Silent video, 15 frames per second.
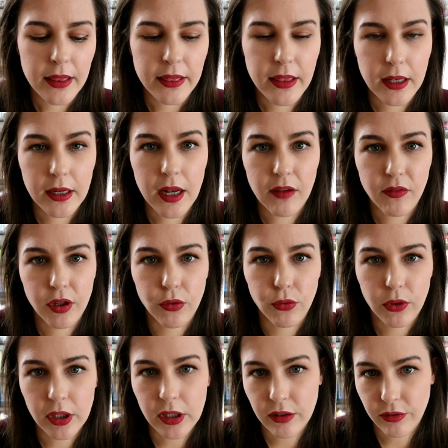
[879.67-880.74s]
then having all
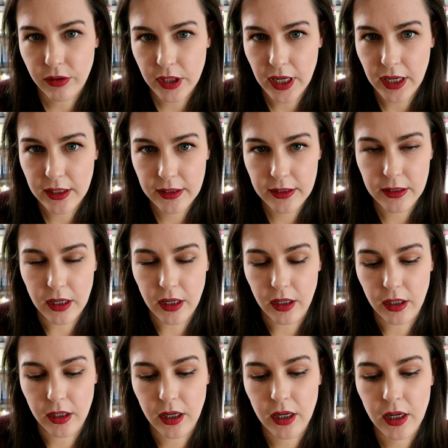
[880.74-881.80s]
the different tests
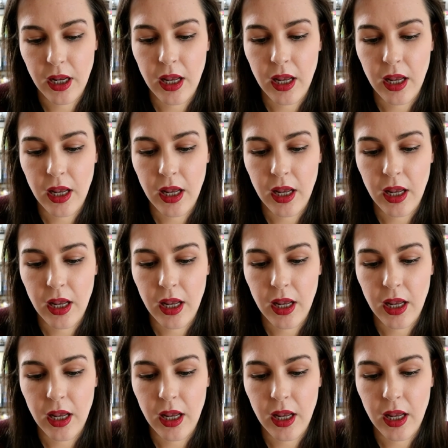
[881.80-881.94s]
done,